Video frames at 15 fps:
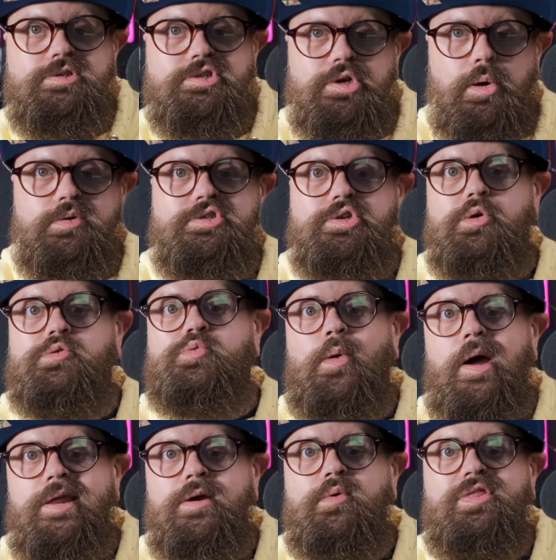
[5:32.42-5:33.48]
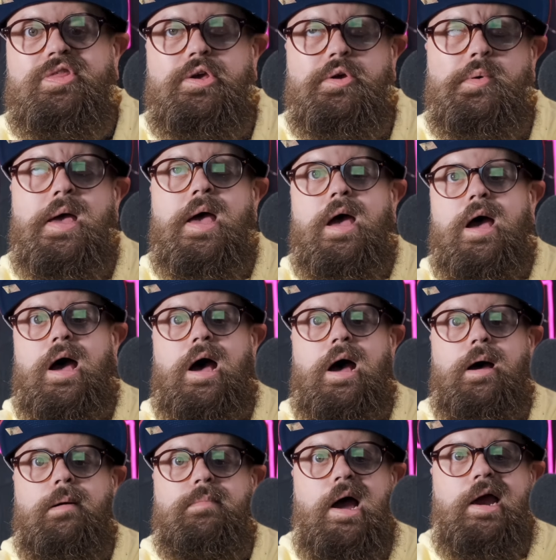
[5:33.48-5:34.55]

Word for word: and so-and-so's wedding with you. Um,